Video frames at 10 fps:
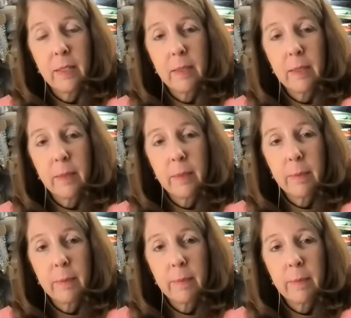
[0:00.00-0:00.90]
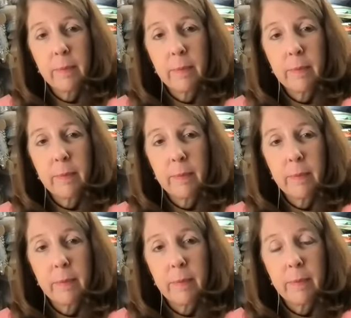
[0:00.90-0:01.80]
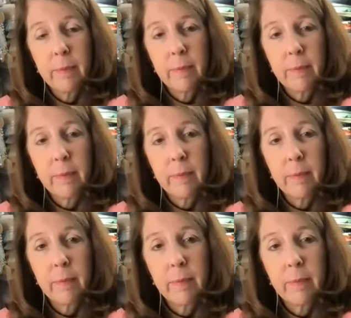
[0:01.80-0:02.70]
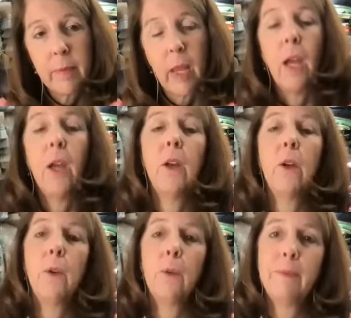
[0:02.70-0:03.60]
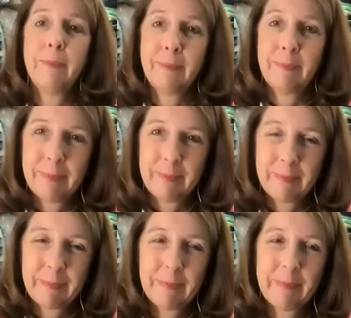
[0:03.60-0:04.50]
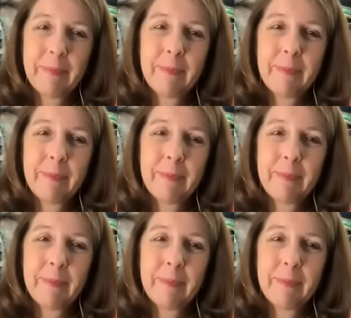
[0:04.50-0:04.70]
[no speech]